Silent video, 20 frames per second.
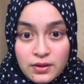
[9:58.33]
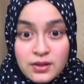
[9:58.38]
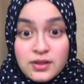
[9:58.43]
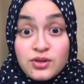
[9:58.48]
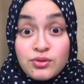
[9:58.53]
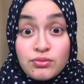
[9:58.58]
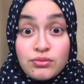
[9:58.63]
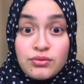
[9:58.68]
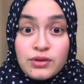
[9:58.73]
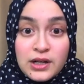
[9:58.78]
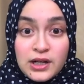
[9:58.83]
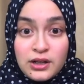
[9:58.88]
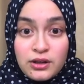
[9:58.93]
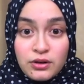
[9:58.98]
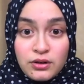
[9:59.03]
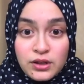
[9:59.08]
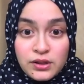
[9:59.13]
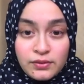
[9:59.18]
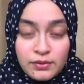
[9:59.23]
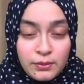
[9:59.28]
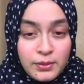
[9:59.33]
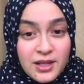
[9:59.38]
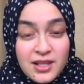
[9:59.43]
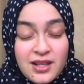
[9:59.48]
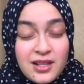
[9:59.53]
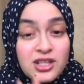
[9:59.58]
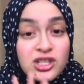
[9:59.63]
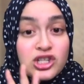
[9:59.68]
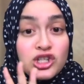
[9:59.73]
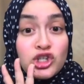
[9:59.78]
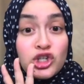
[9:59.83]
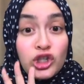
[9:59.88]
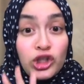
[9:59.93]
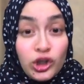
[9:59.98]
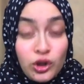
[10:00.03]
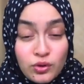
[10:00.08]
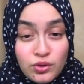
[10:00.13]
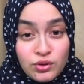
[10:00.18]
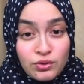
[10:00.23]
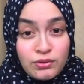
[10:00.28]
That's really huge for me. That's a
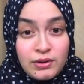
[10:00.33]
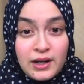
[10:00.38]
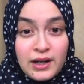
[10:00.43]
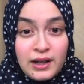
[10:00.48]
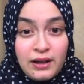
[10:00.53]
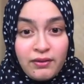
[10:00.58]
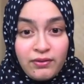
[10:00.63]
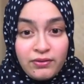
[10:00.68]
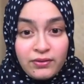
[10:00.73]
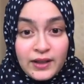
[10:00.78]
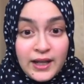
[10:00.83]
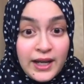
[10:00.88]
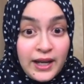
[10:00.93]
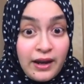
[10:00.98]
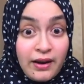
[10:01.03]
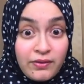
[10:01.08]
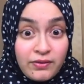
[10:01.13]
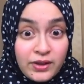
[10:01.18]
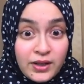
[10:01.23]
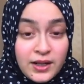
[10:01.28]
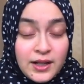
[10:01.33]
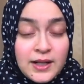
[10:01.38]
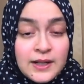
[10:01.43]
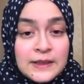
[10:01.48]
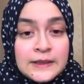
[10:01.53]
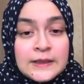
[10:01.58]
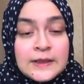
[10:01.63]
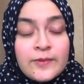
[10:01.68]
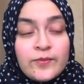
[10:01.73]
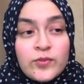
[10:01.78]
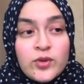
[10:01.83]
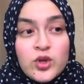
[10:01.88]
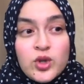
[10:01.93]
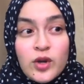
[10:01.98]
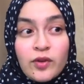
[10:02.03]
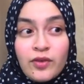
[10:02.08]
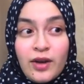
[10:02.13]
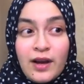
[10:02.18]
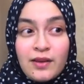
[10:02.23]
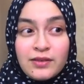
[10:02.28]
huge relief, like, ever. So
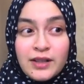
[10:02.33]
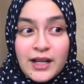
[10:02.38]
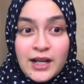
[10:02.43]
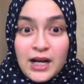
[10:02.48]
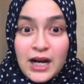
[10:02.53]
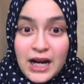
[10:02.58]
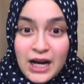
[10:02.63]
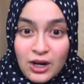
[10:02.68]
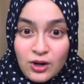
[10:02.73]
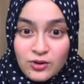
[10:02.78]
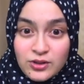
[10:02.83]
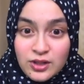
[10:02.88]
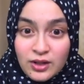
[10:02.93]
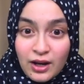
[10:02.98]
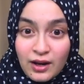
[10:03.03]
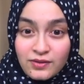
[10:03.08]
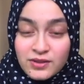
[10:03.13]
if you have like a house and you